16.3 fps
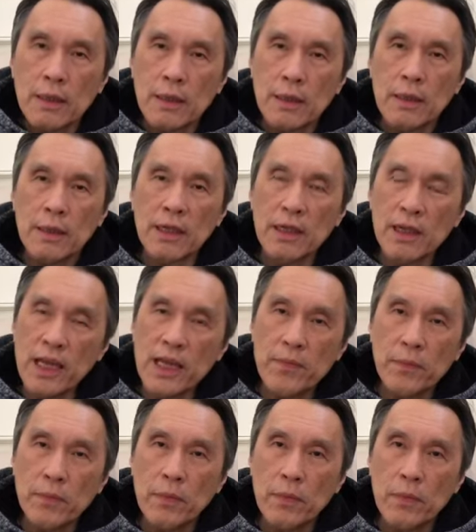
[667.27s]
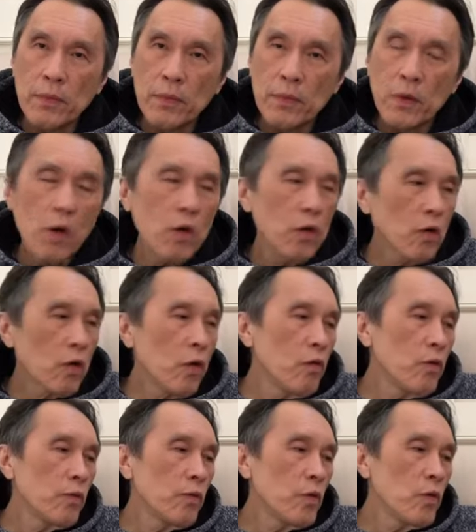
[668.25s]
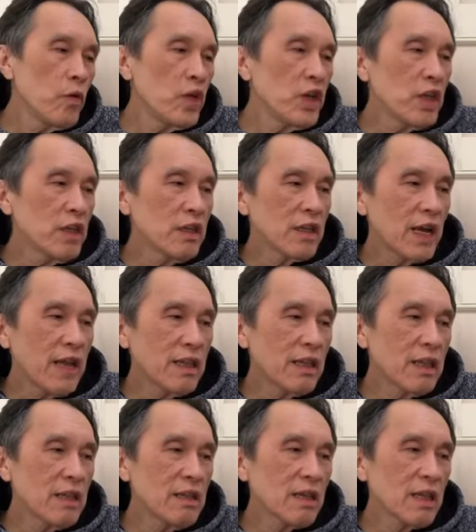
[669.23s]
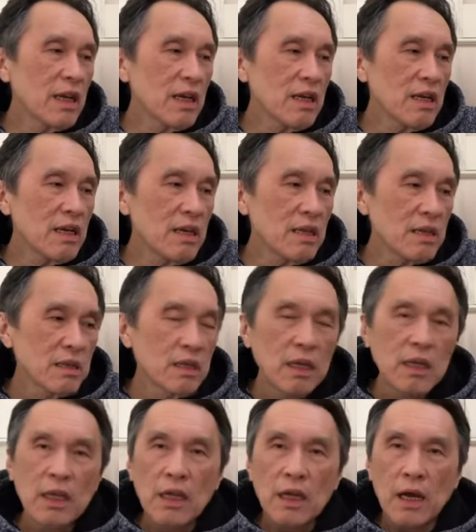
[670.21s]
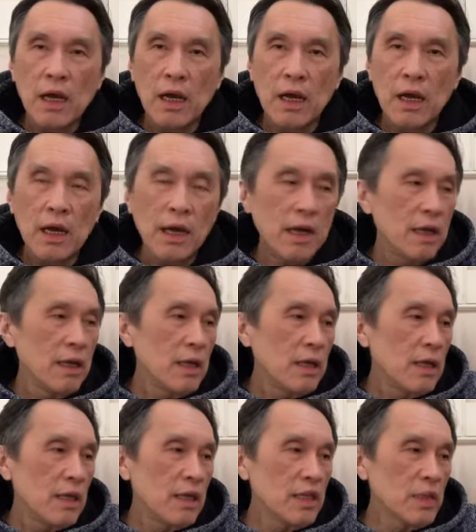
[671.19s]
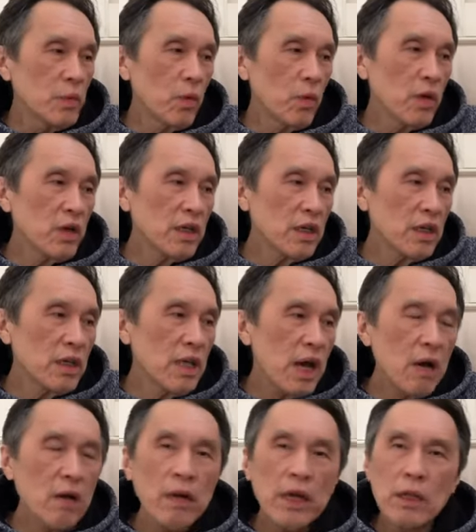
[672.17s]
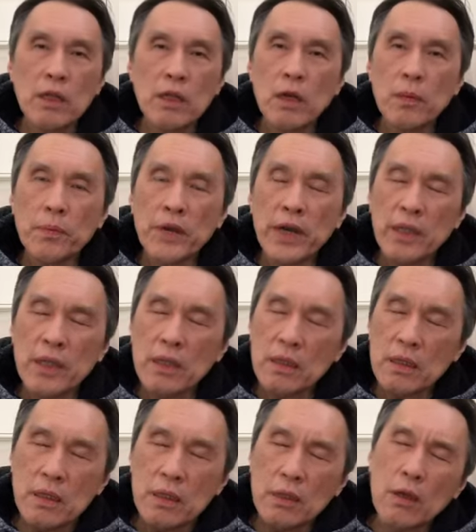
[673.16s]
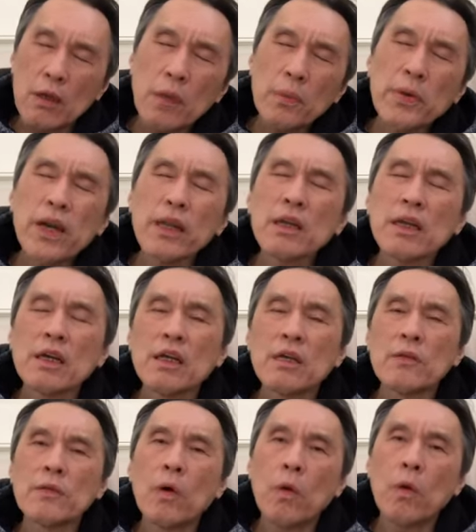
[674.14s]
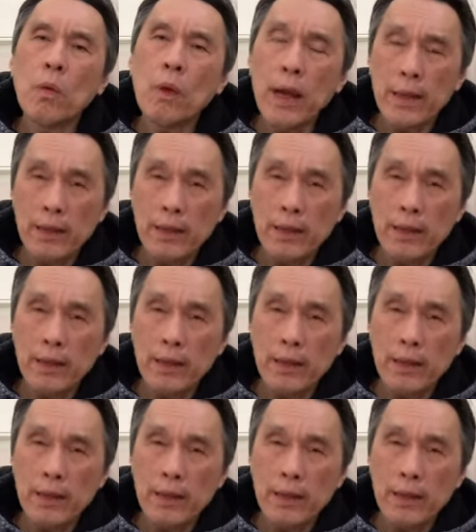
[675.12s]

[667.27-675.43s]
claim. Oh, kungfu in 1930s is watered down and not practical. Not practical for what?